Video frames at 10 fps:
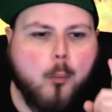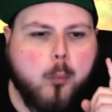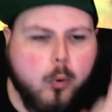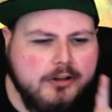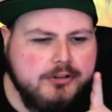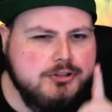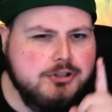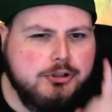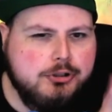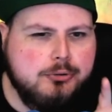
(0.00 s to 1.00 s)
What
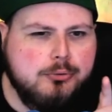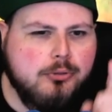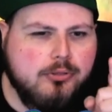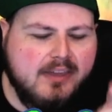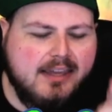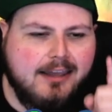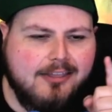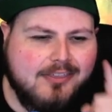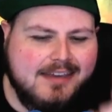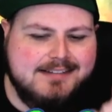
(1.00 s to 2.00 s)
do you think
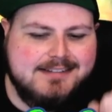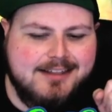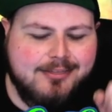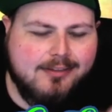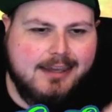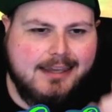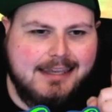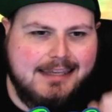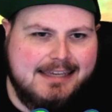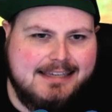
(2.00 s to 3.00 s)
this
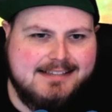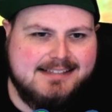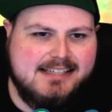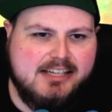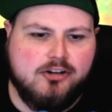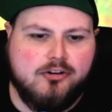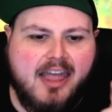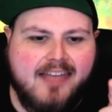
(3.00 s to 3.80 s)
thing is here?